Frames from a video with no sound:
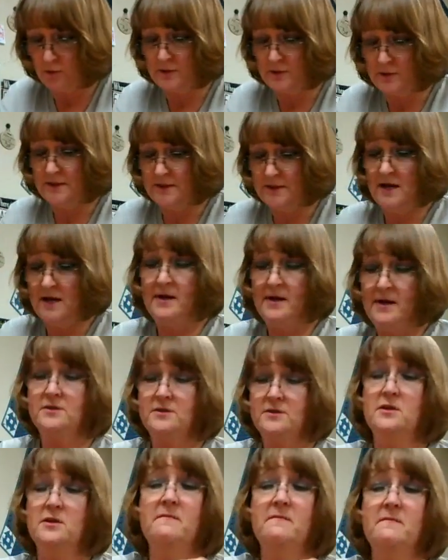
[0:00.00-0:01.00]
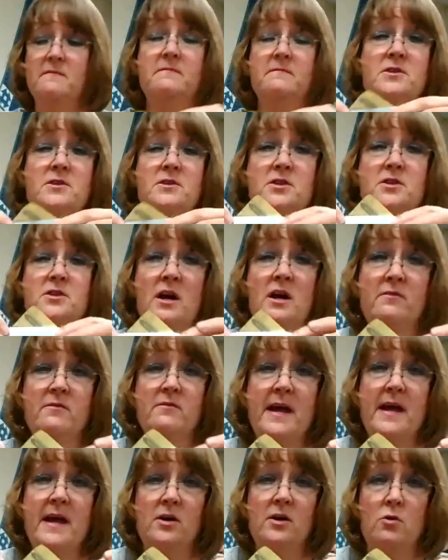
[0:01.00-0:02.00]
Do you see how that's gonna just cover
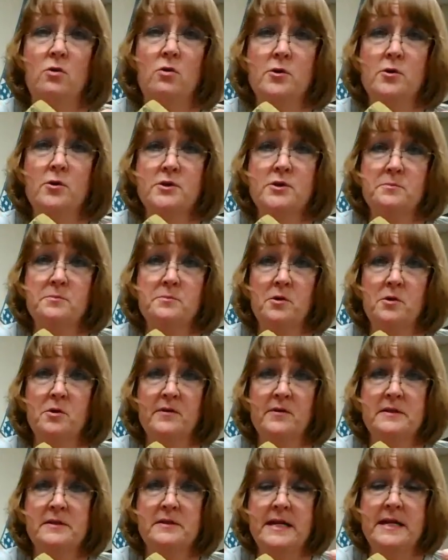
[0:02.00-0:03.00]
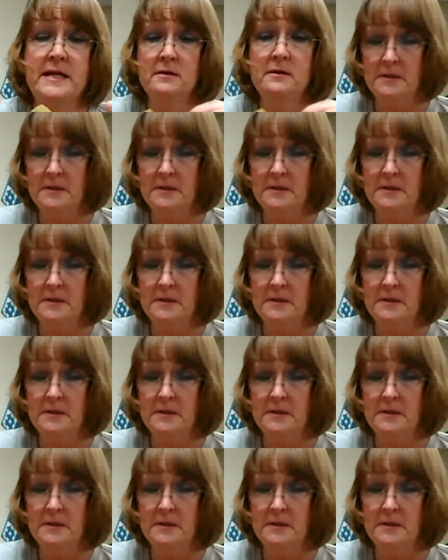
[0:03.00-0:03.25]
that corner just perfectly?